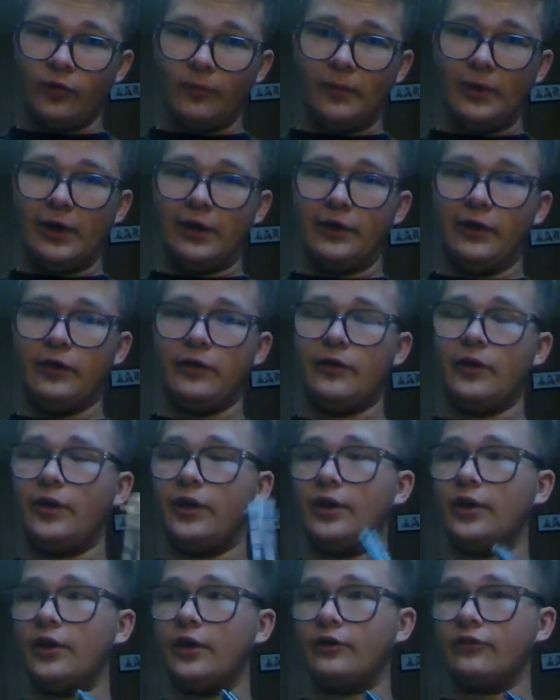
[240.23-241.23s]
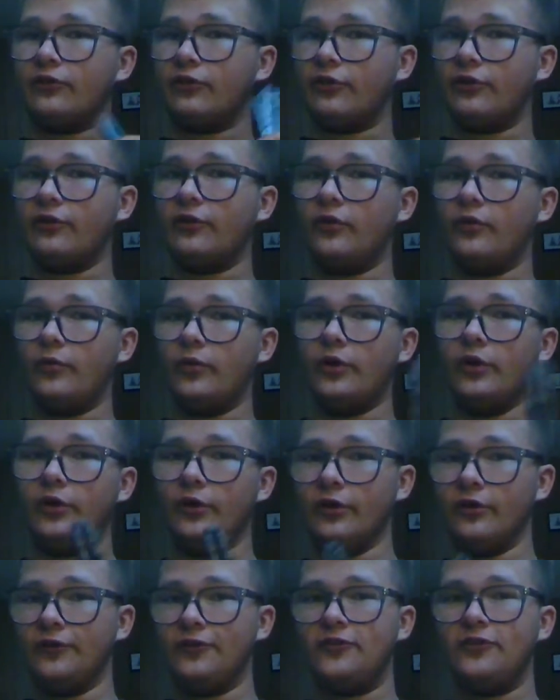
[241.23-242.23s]
about it, and I
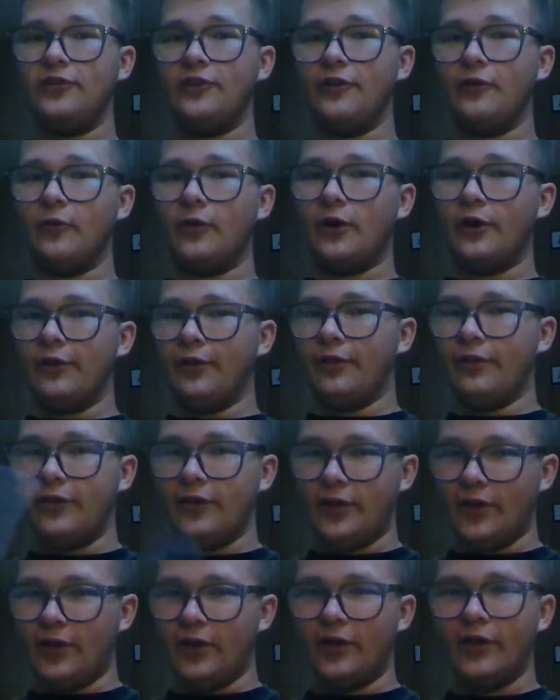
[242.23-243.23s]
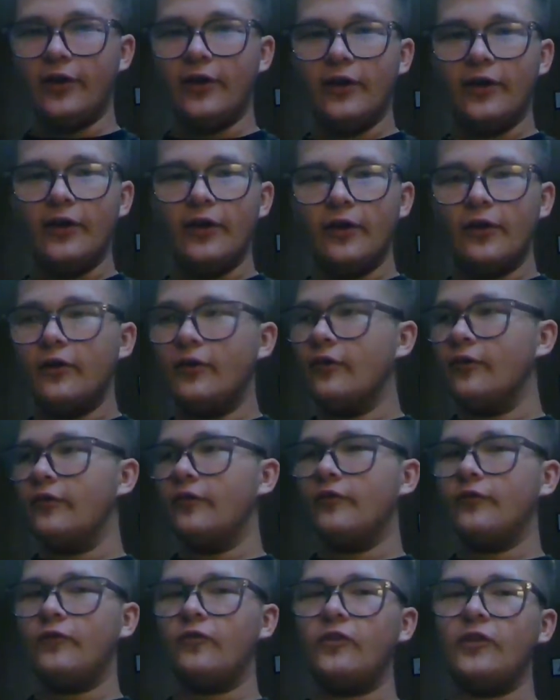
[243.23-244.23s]
will see you on the
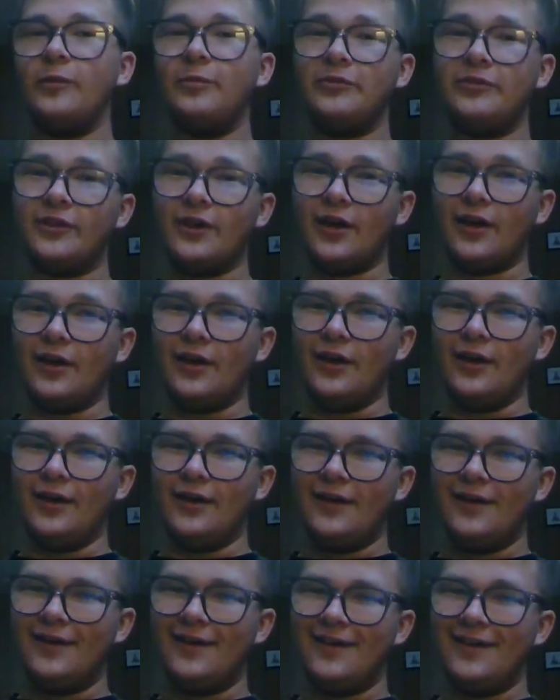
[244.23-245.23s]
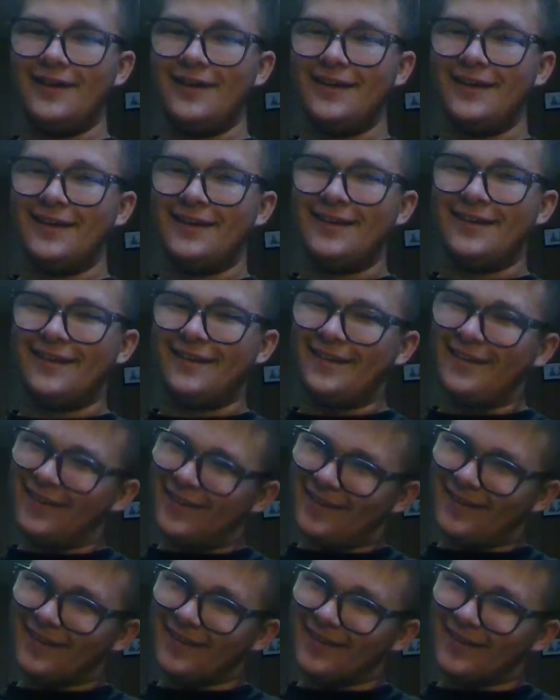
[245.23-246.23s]
flip side.
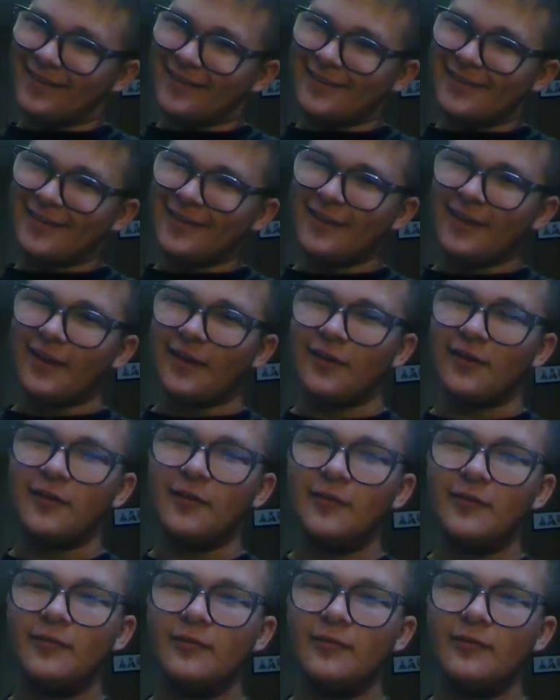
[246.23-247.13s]
See you later.